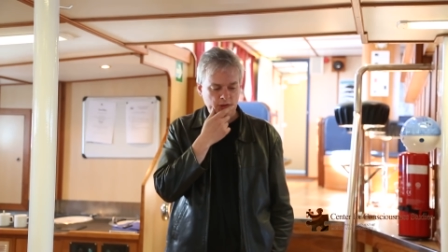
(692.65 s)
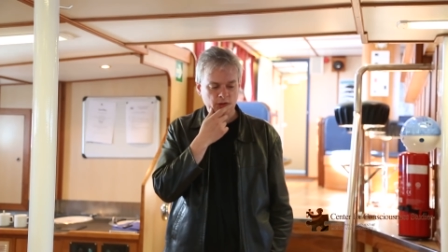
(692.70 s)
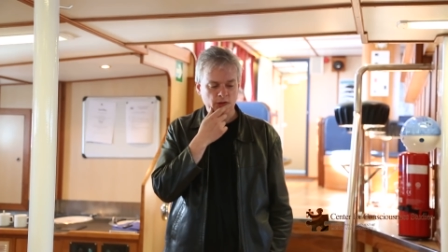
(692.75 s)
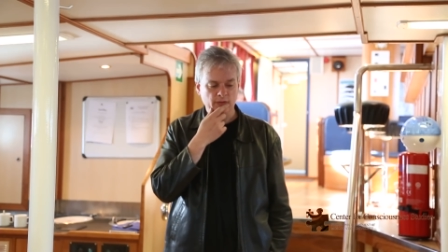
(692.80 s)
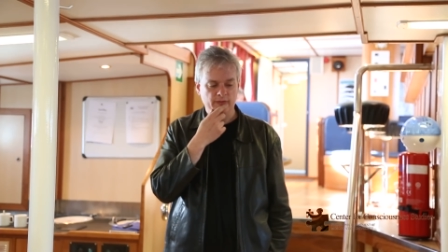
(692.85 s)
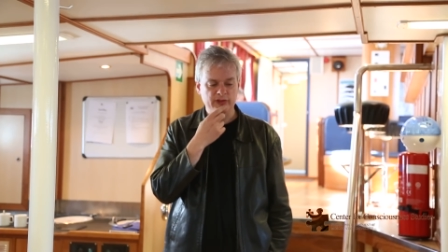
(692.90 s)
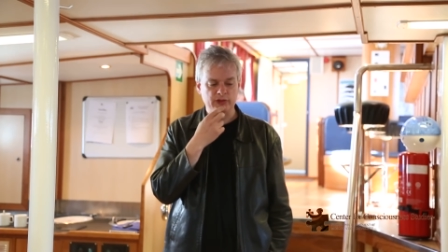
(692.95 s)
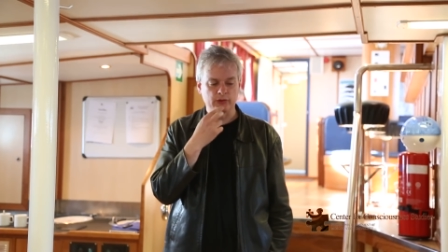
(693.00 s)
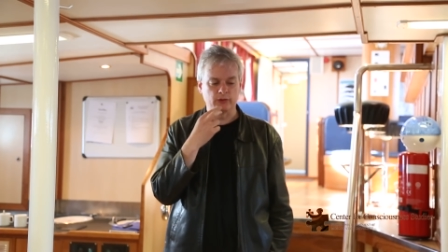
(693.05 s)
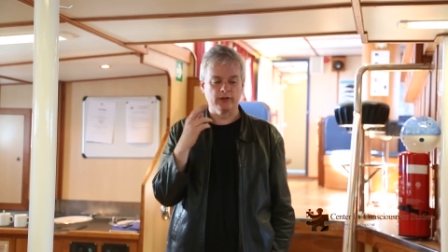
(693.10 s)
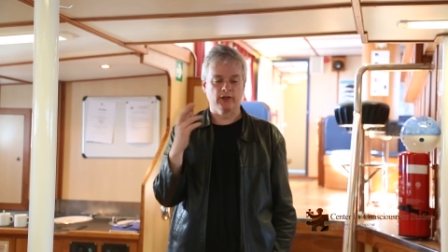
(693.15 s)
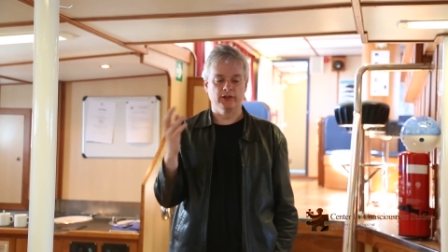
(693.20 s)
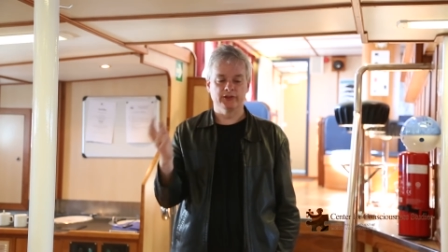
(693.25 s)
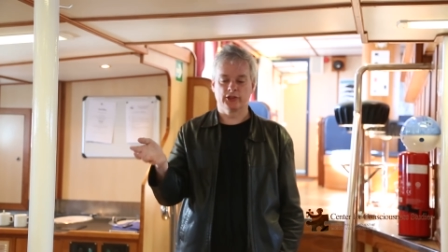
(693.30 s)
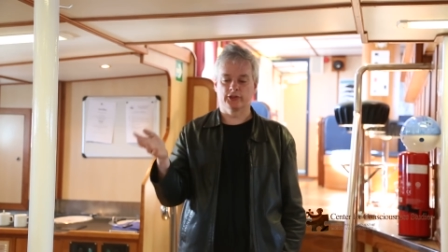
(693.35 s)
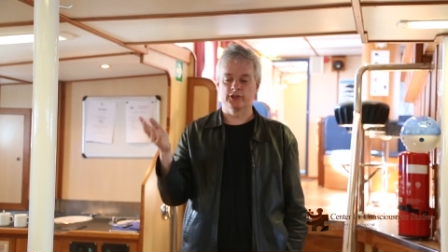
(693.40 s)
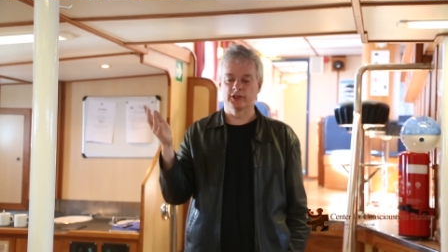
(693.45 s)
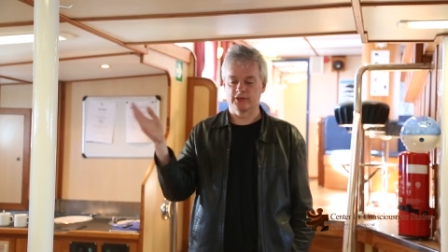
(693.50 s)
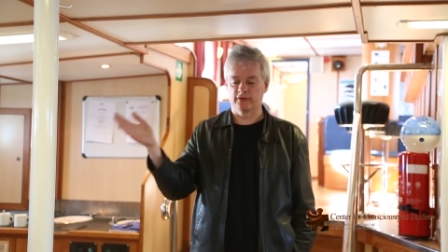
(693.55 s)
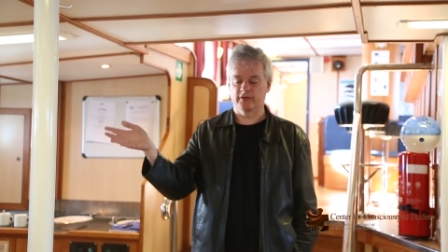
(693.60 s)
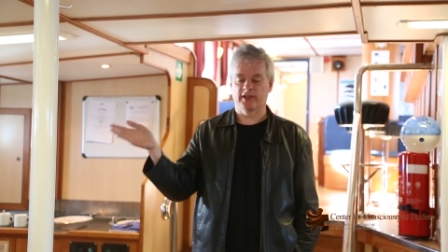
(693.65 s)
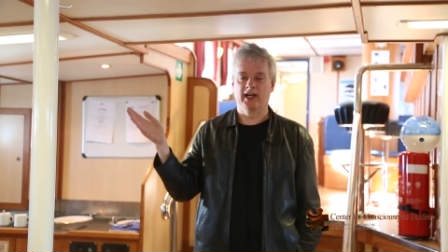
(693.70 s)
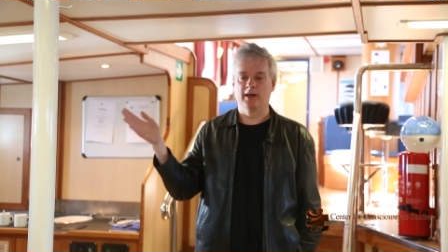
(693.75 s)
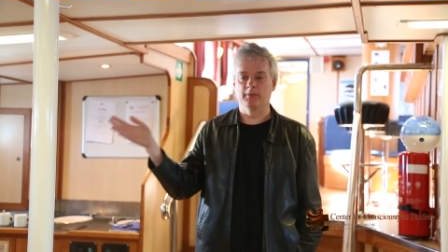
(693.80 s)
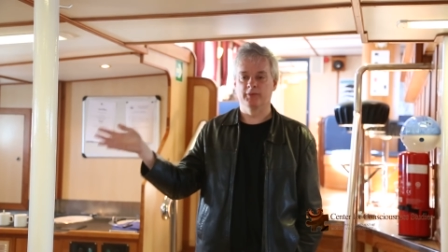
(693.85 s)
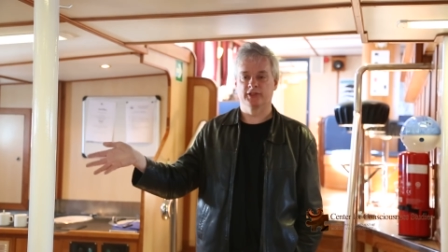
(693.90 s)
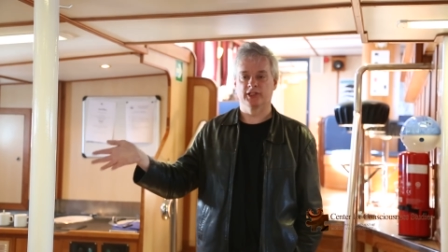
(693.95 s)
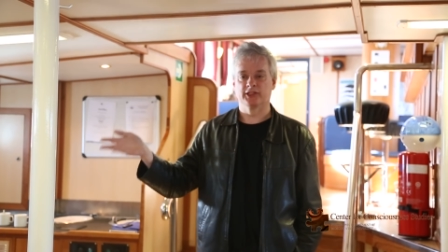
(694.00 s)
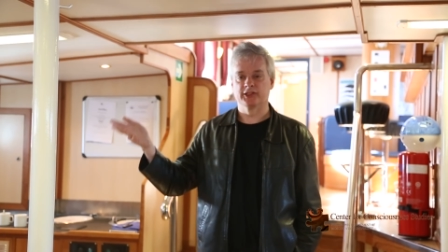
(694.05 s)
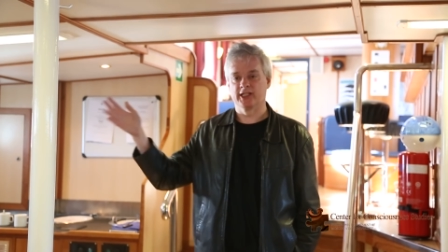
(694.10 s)
your visual consciousness of
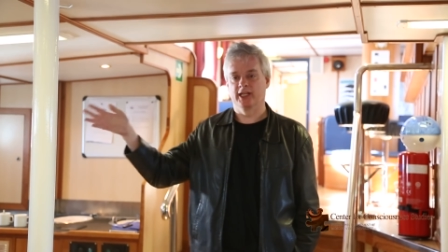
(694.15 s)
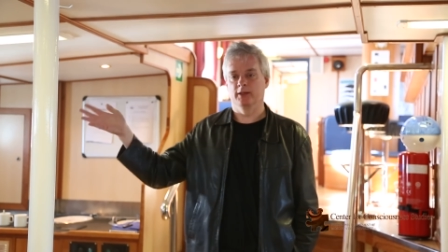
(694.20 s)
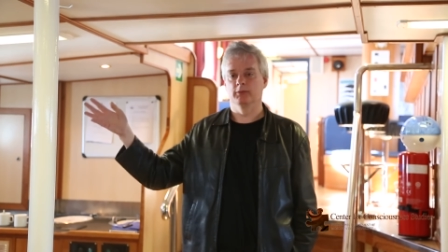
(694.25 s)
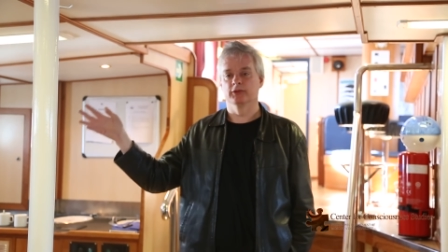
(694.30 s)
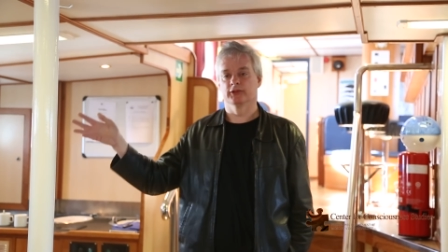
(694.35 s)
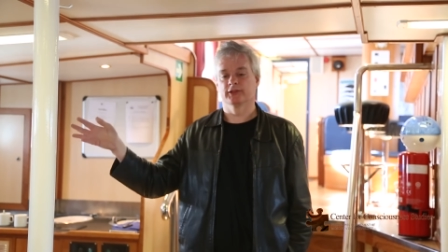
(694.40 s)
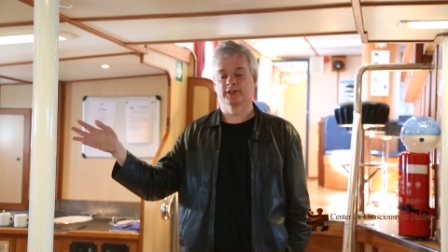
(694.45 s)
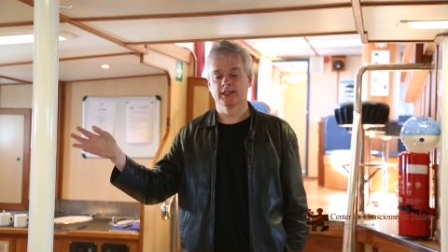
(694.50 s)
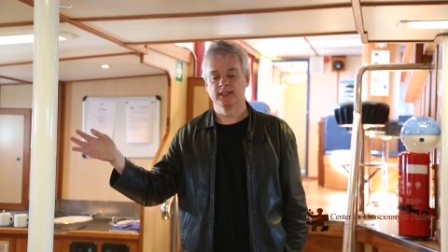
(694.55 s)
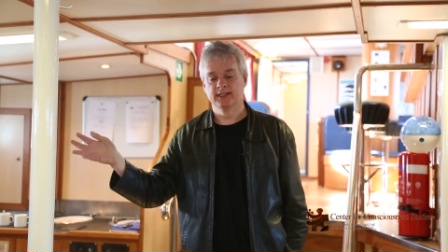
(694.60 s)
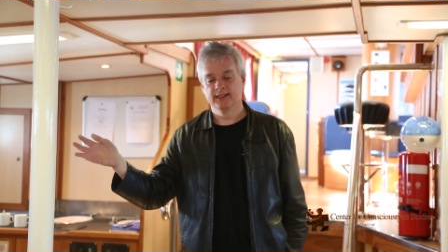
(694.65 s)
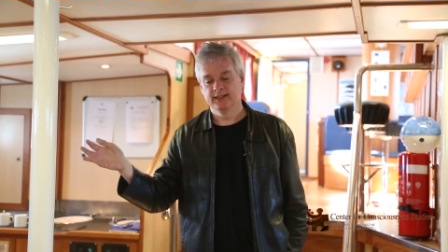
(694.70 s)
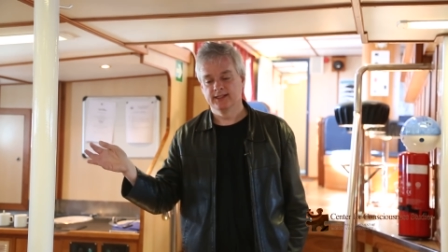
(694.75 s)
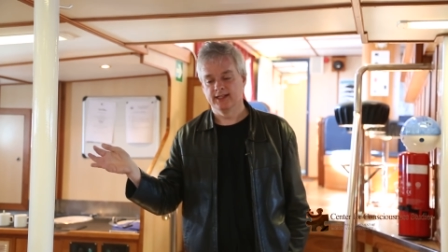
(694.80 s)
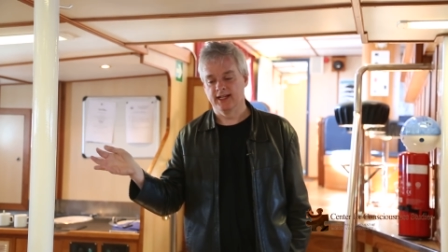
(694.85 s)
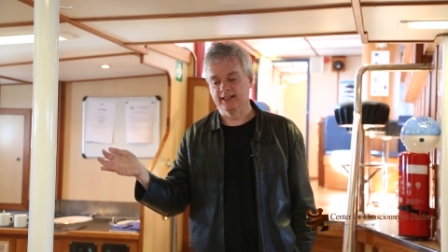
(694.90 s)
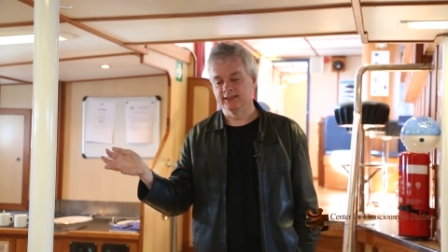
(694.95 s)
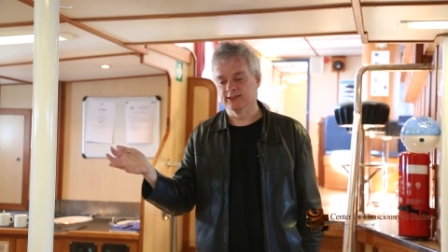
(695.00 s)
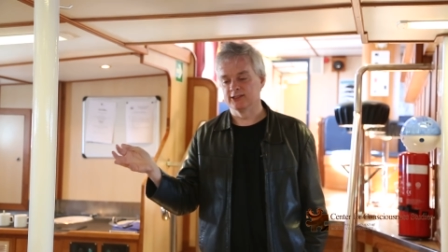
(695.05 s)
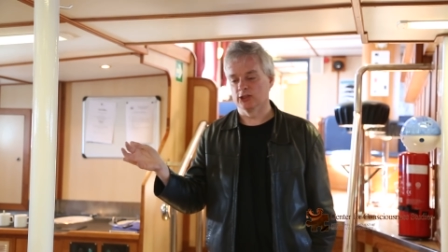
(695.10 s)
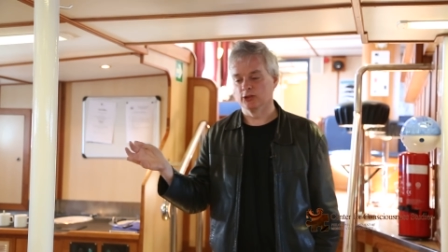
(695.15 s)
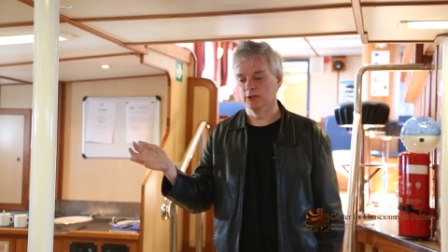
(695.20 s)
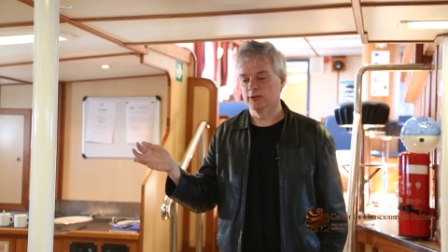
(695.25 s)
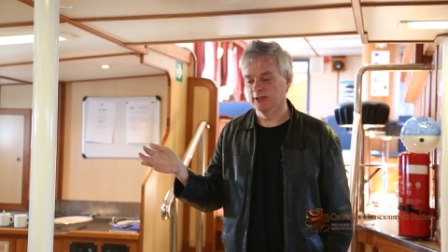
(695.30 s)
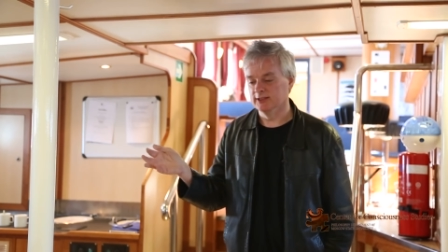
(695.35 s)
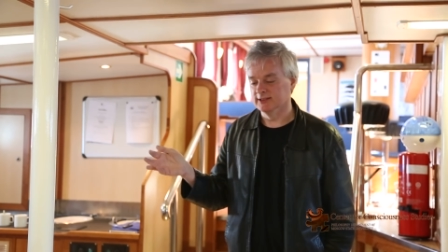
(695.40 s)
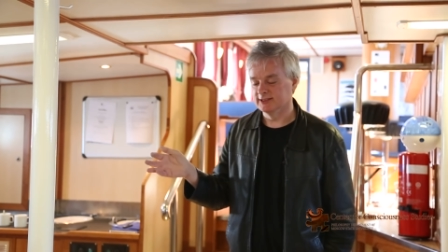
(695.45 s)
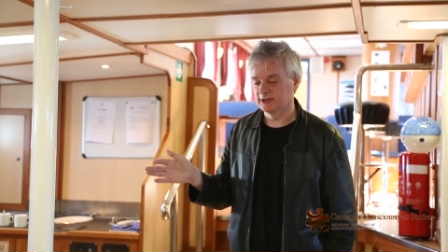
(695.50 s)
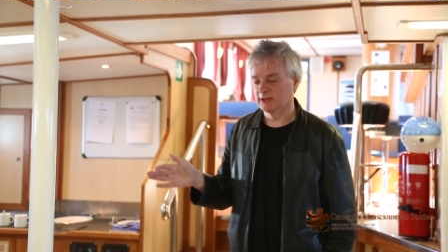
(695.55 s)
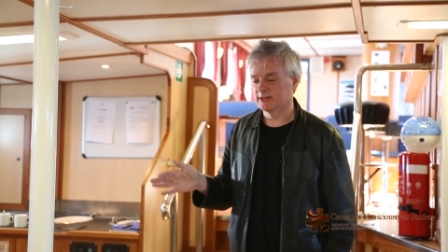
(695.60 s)
cups and tables and so
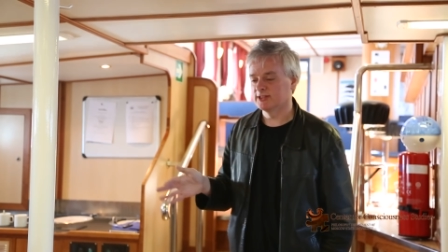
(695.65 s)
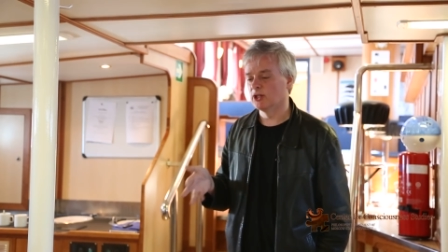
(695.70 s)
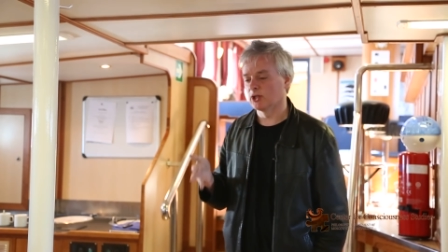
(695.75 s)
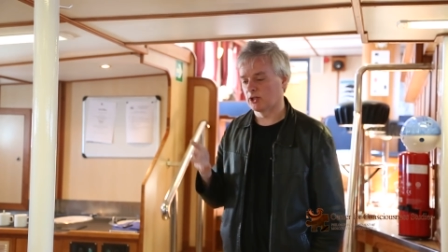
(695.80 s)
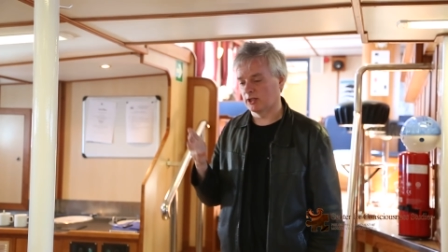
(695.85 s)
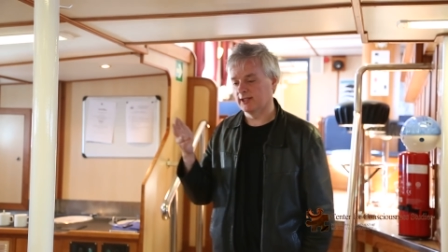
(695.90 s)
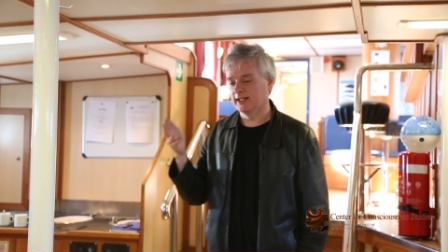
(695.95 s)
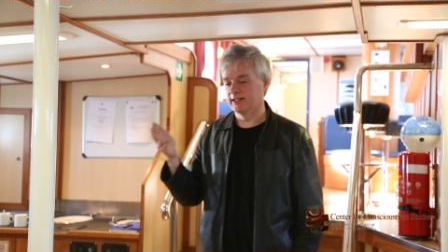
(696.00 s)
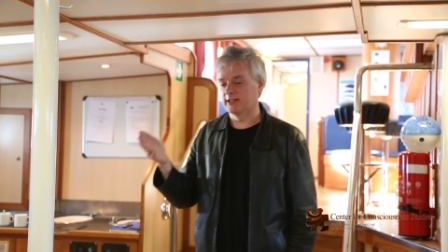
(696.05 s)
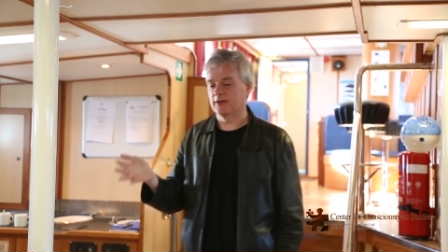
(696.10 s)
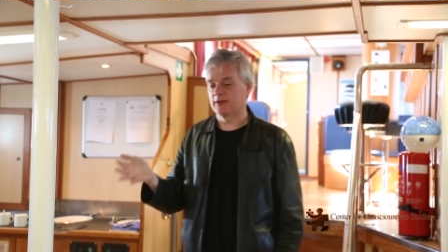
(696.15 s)
on. So it's not clear